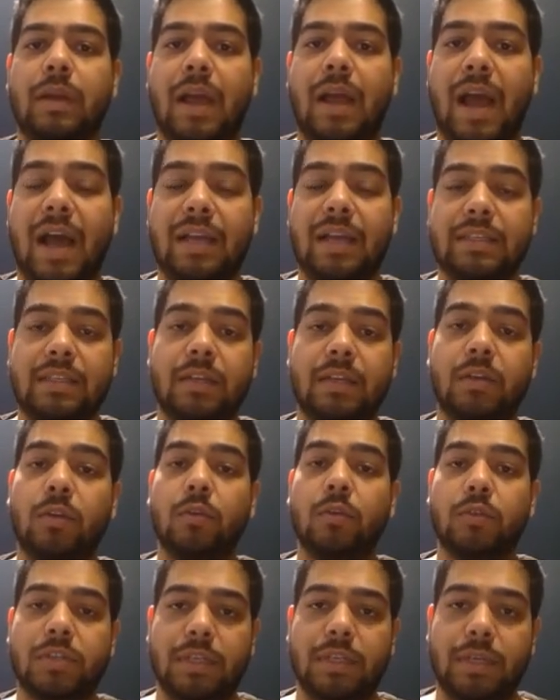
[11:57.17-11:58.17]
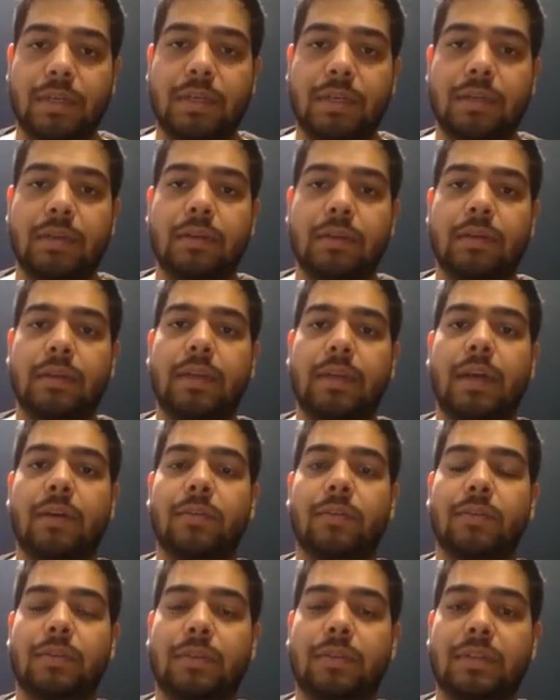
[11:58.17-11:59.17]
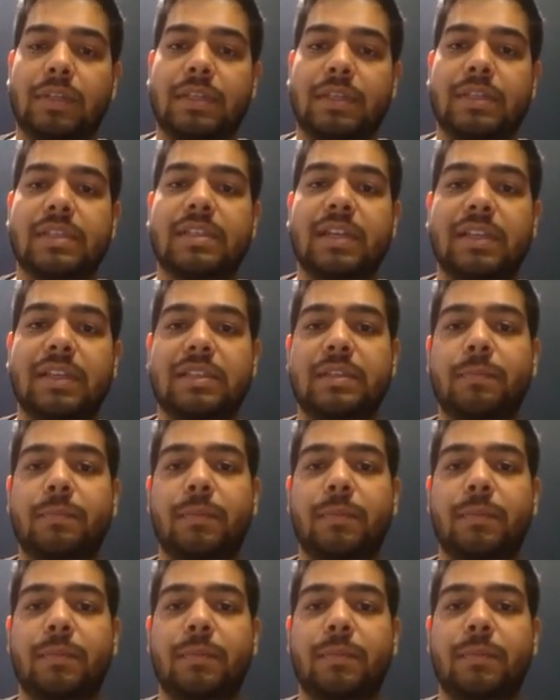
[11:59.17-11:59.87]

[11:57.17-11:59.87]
as a loser. Now, this is such a